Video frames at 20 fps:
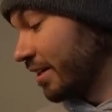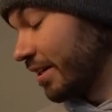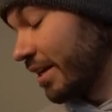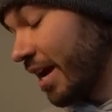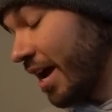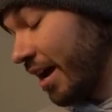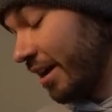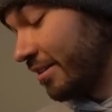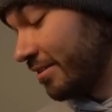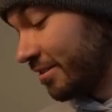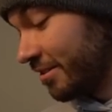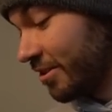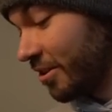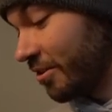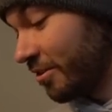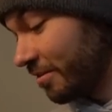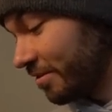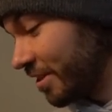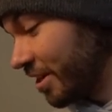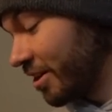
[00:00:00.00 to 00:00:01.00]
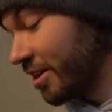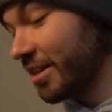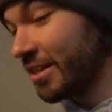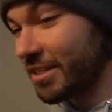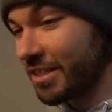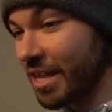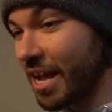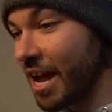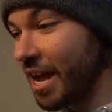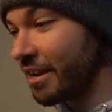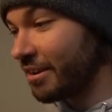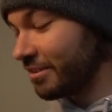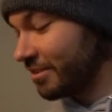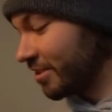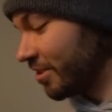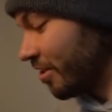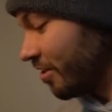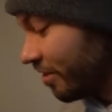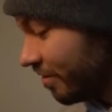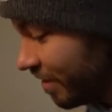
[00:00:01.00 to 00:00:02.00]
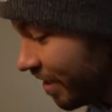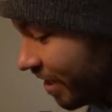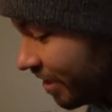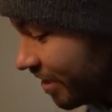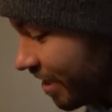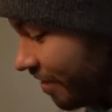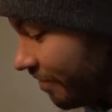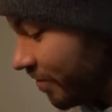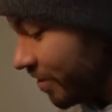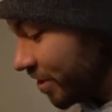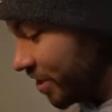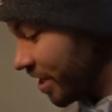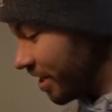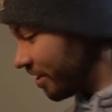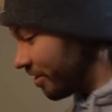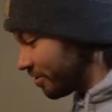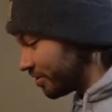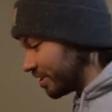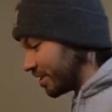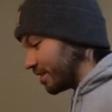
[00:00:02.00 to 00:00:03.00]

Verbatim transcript: yeah so there is that so definitely check out